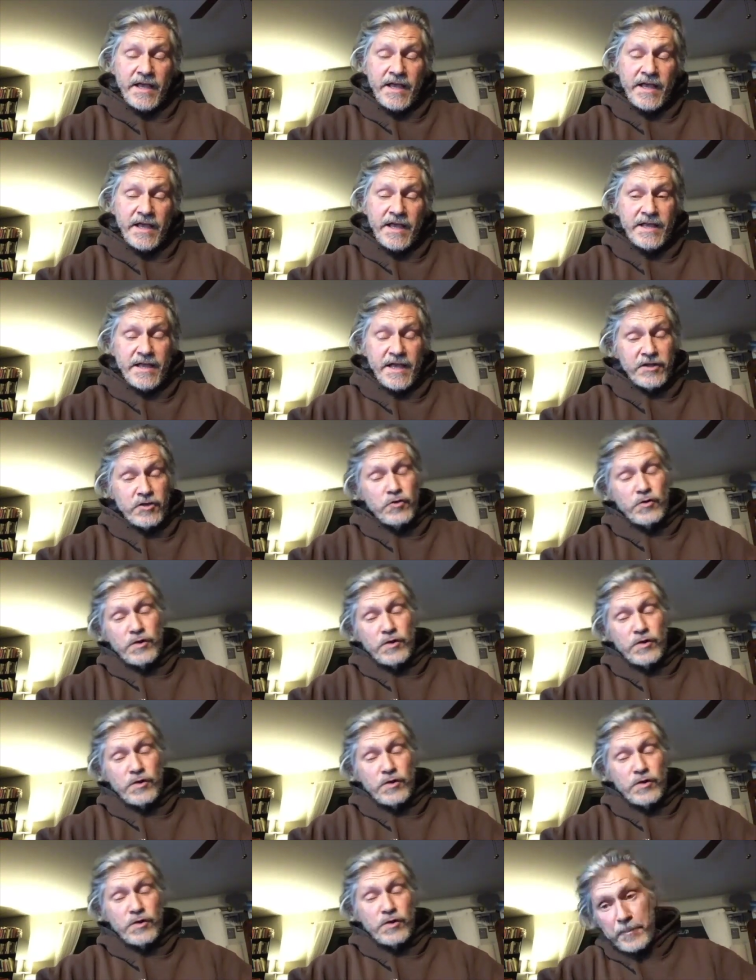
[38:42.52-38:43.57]
and you
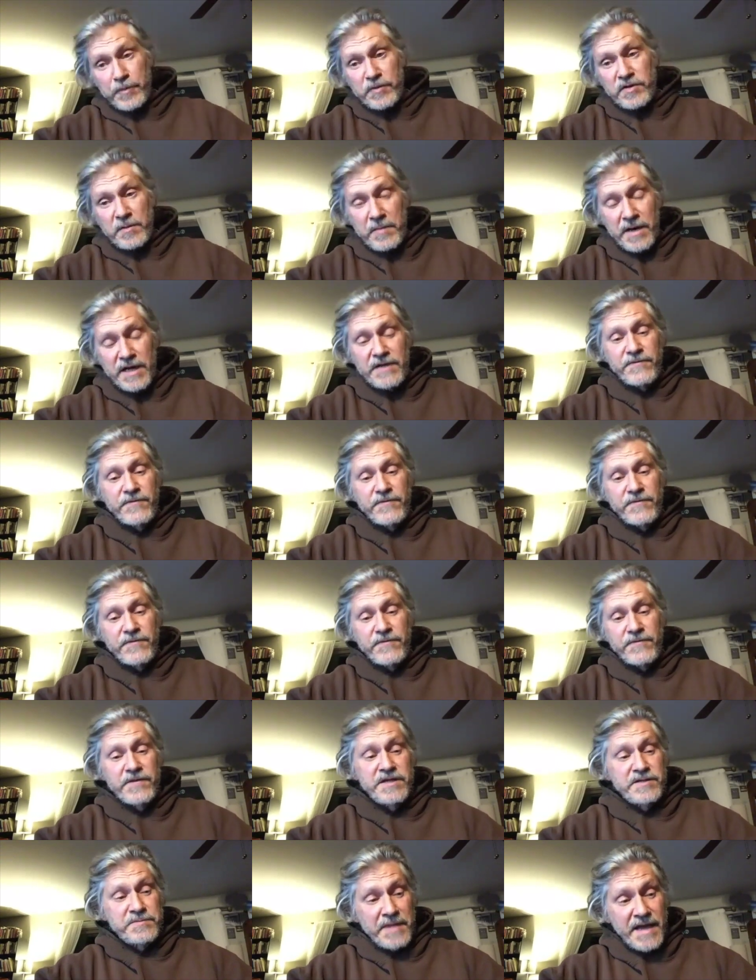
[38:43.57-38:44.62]
got to come up with the money for
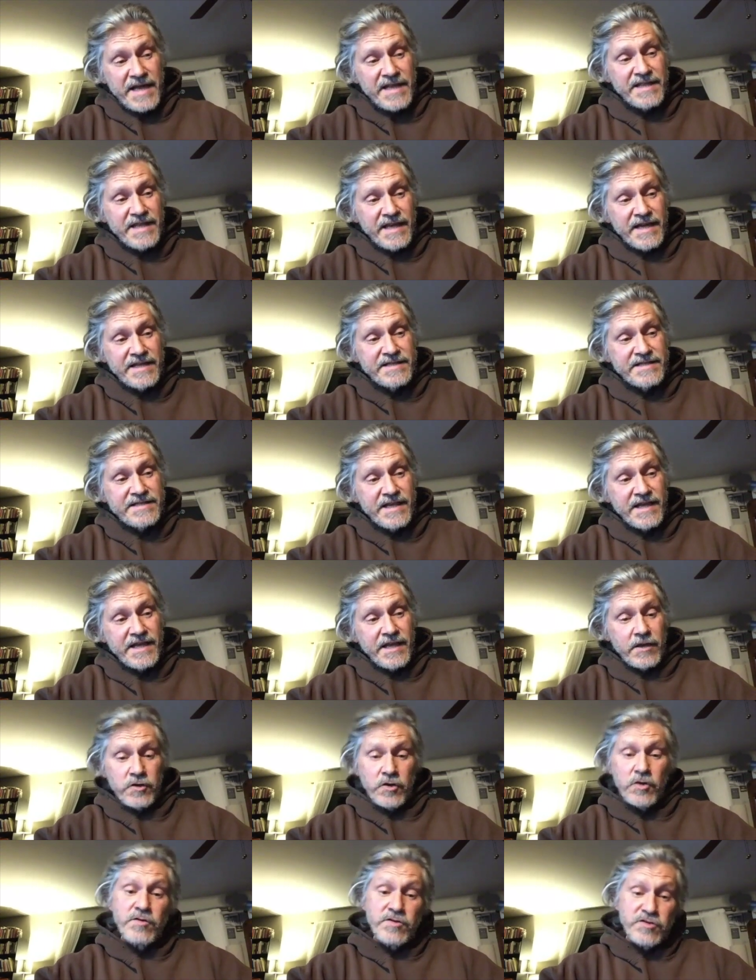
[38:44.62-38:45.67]
these mandates,
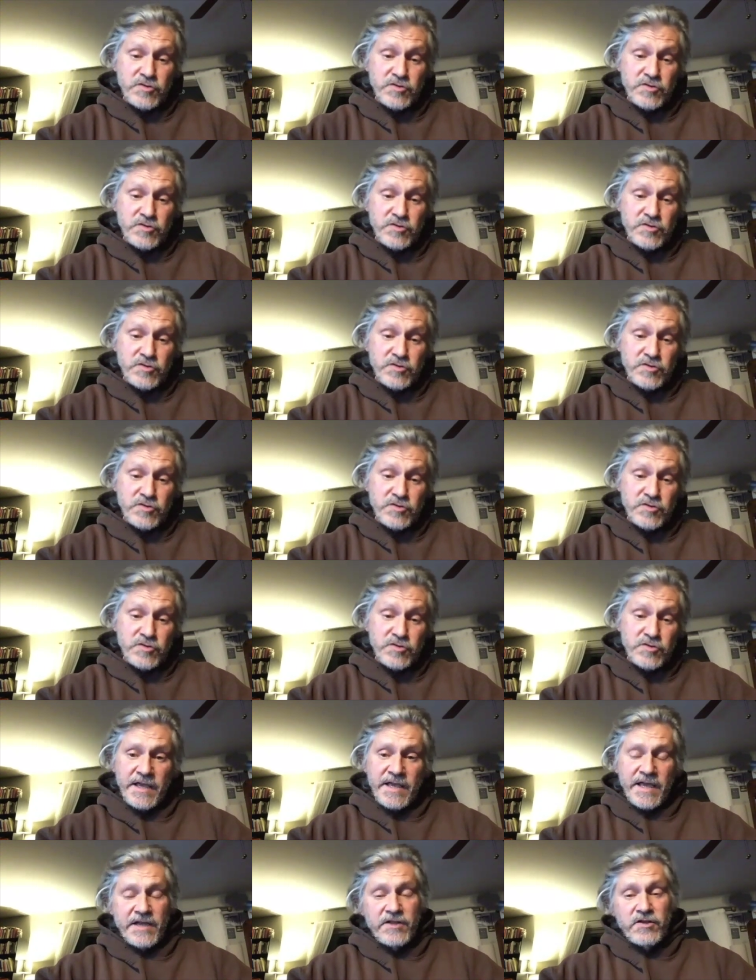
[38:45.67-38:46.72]
you're in trouble,
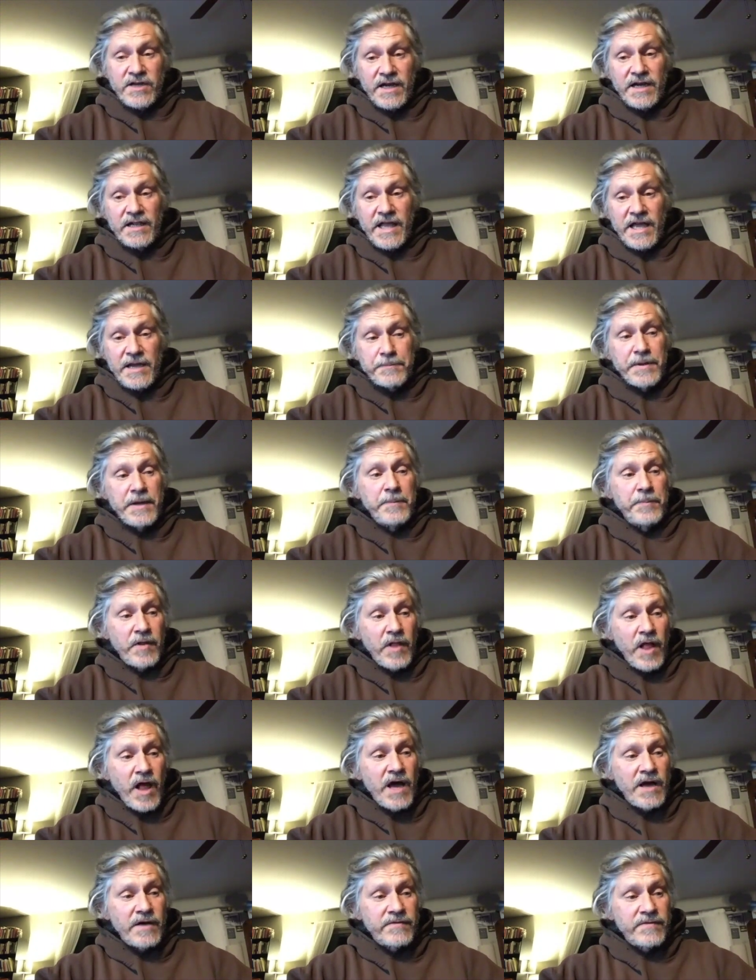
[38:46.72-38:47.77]
and you got to lay people
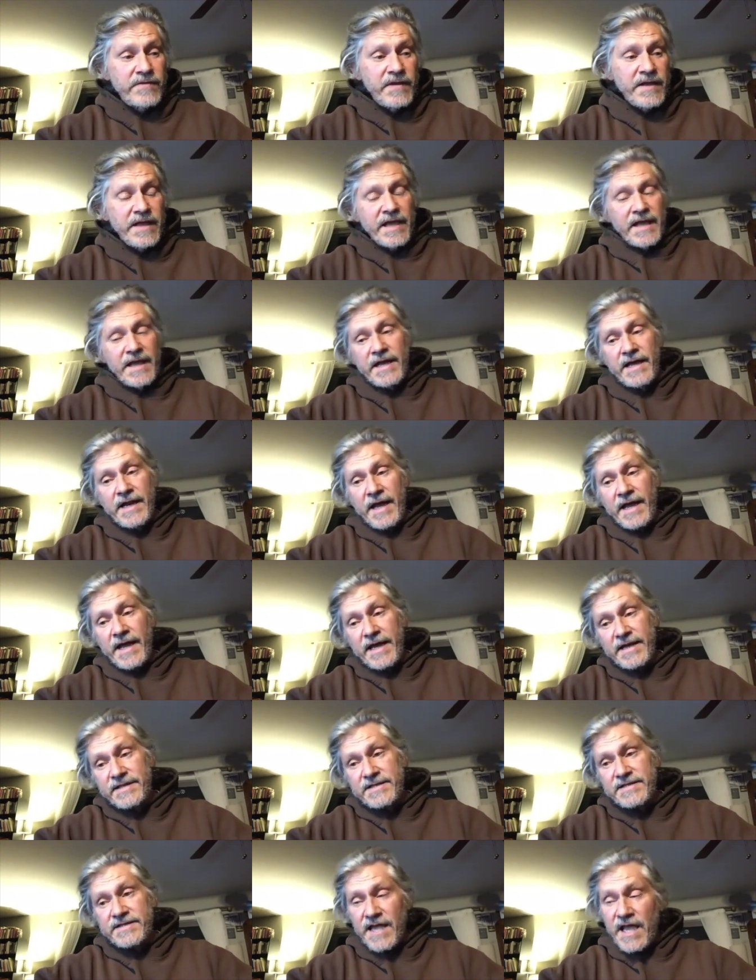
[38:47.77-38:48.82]
off. And I
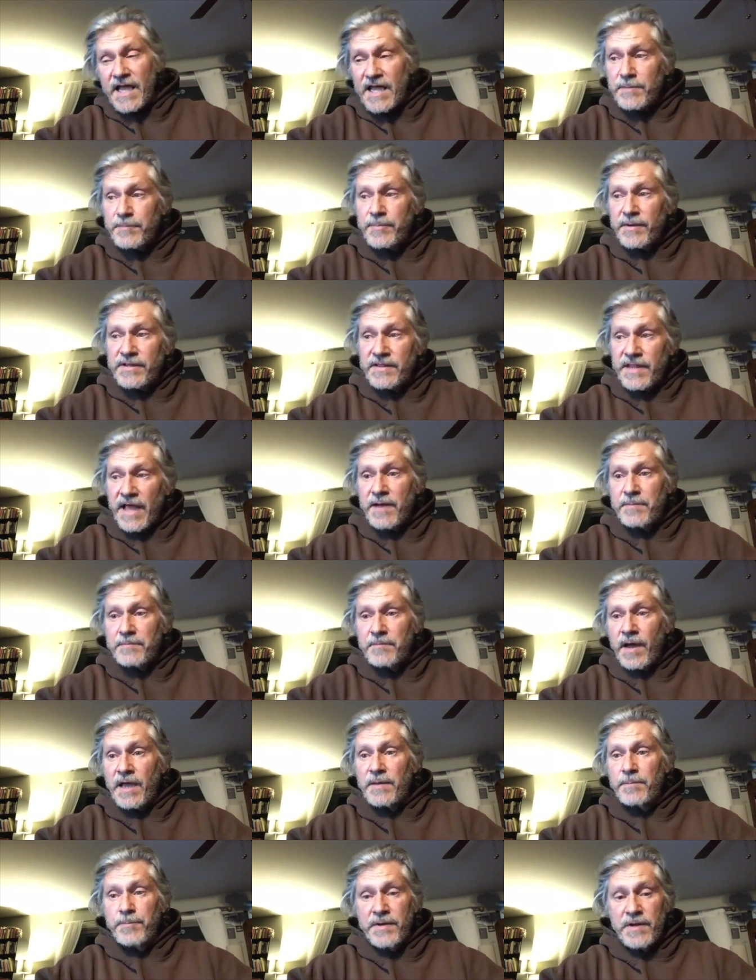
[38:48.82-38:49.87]
hate to say it, but that
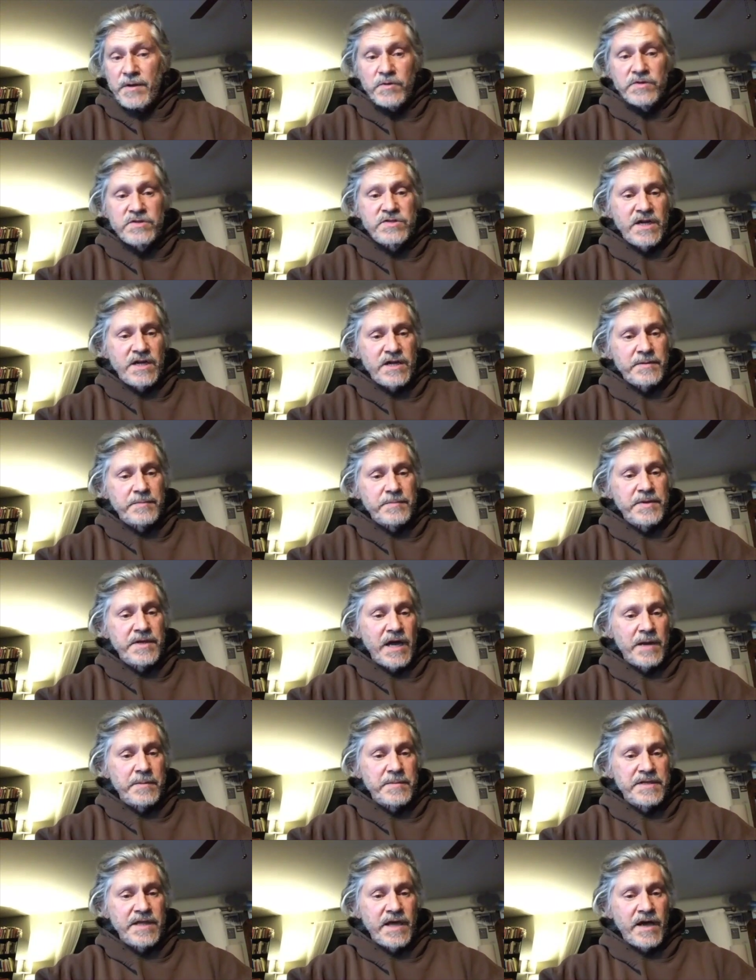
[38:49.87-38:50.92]
might be what's going to be
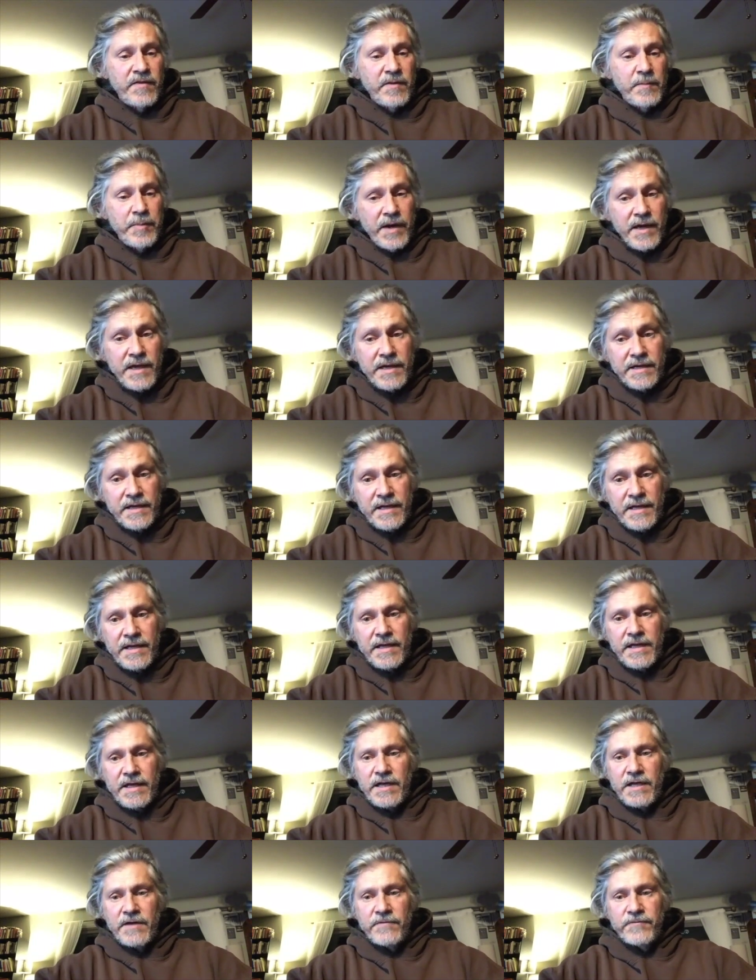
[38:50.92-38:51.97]
coming down the pike.
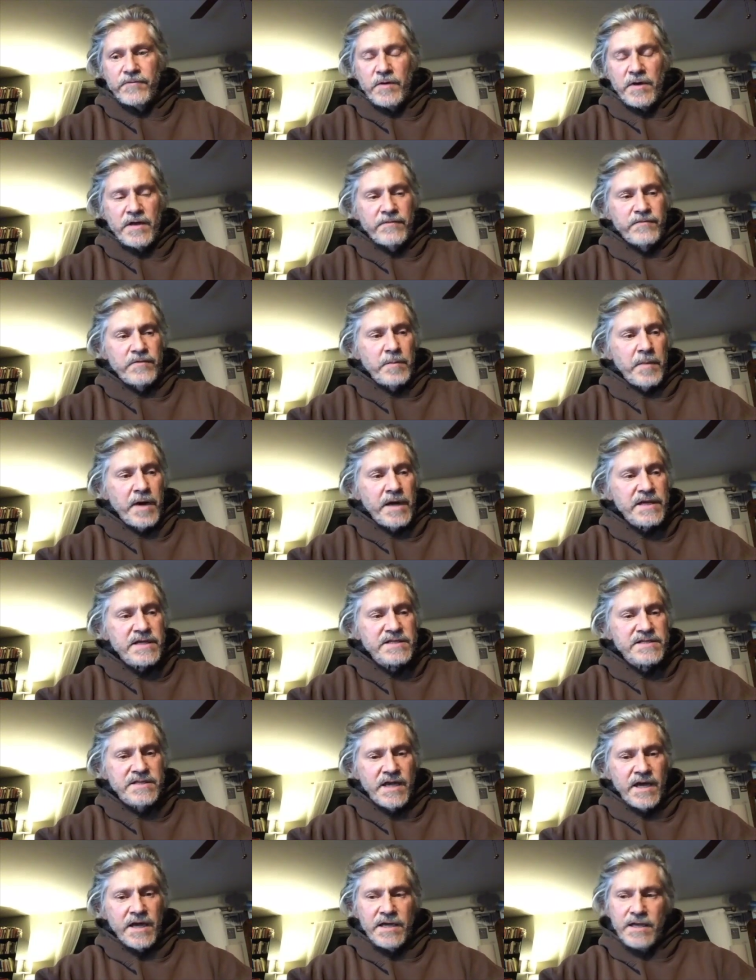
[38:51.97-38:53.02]
If the money's
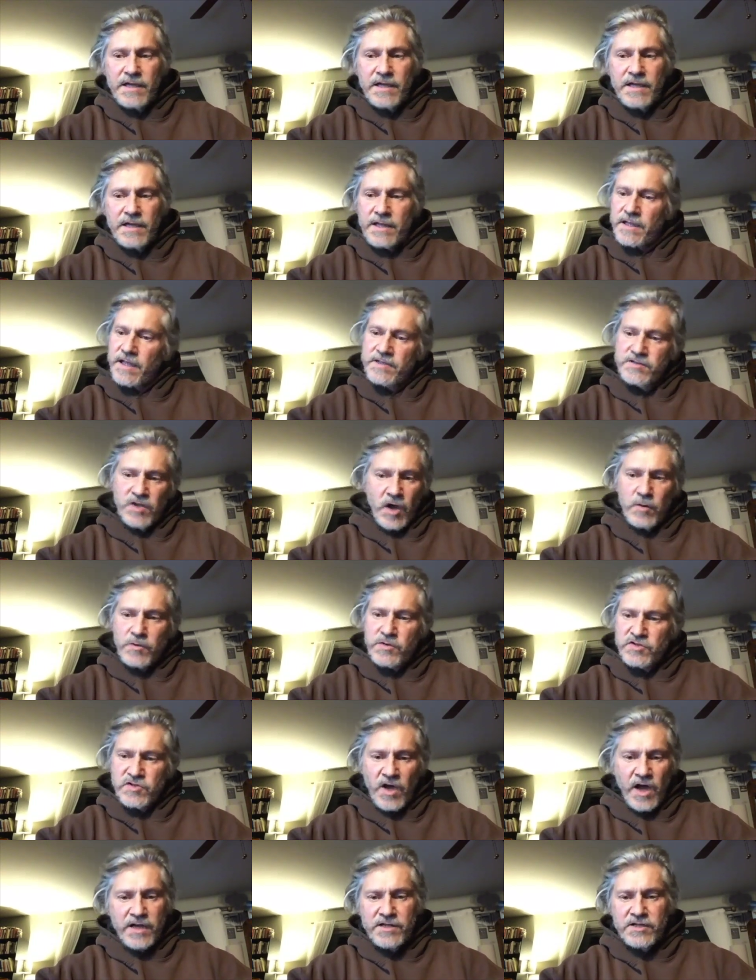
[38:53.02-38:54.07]
tight, it's always
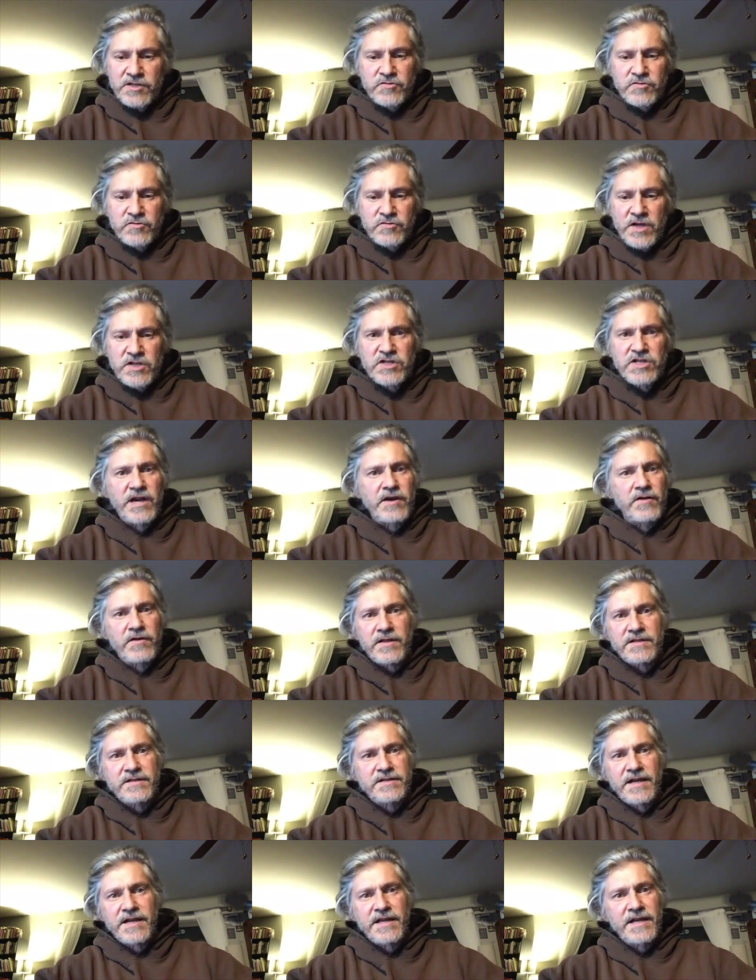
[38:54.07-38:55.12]
non-discretionary
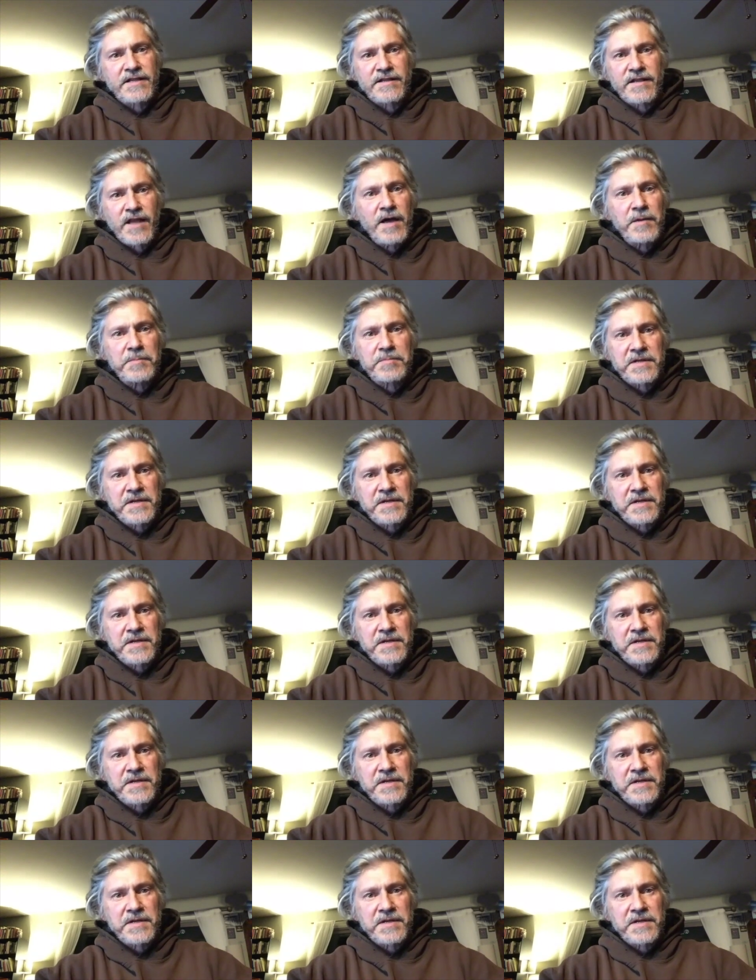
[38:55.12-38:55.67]
that's going to get dumped.